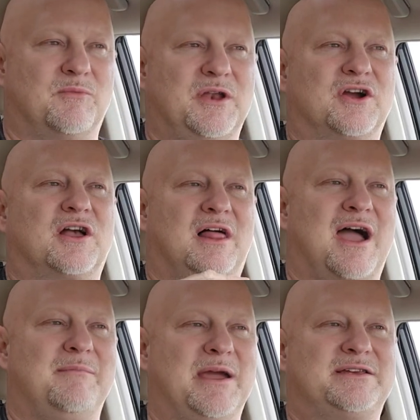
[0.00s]
When you're
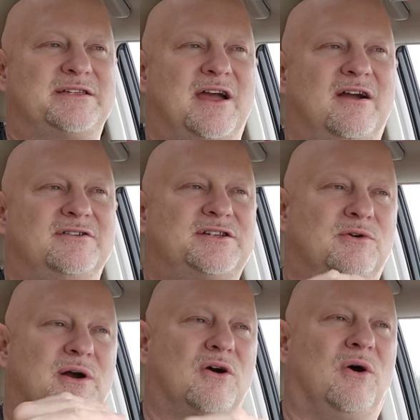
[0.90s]
climbing stairs
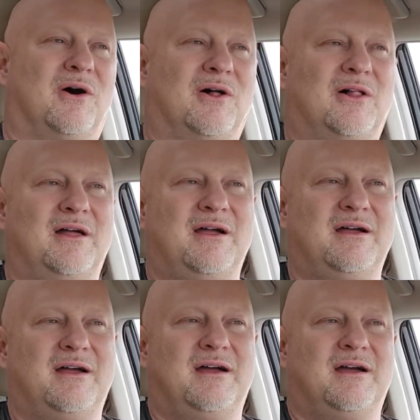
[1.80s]
to a goal,
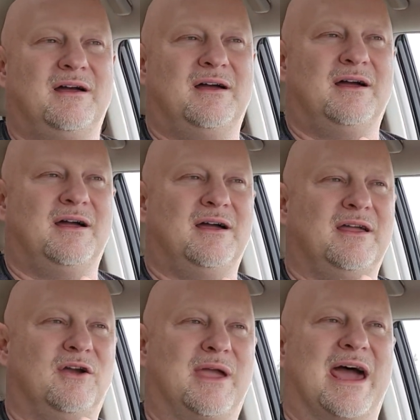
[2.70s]

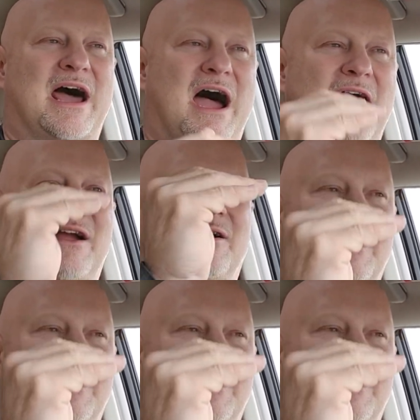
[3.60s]
you get higher.